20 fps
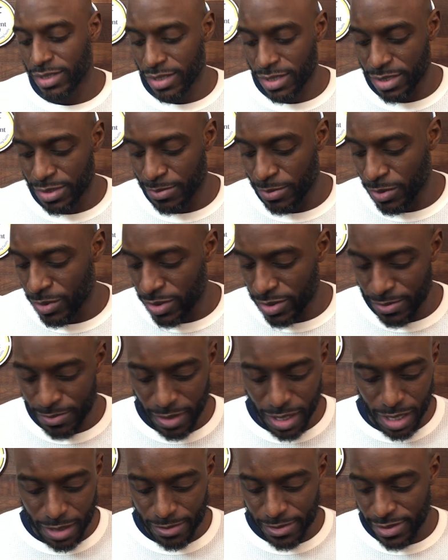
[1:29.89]
explore
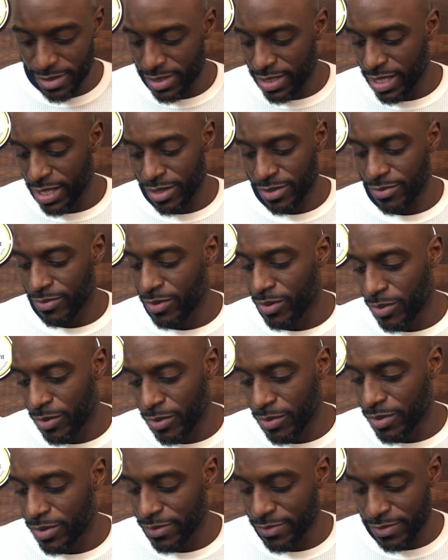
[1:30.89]
some options down the
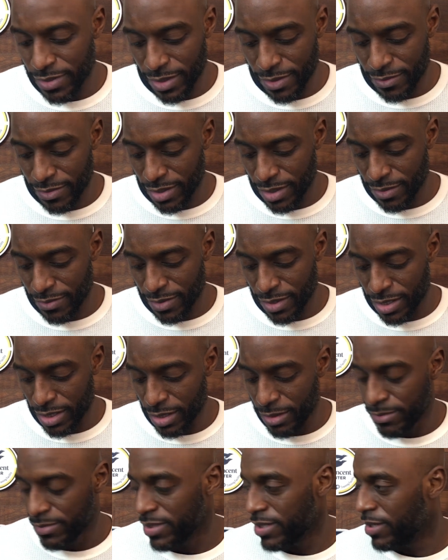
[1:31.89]
road if it
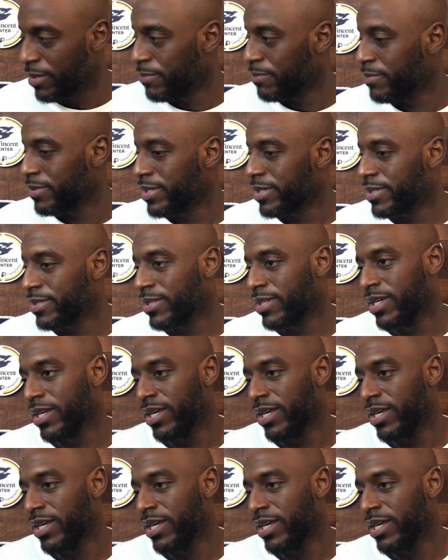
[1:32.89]
comes up. But,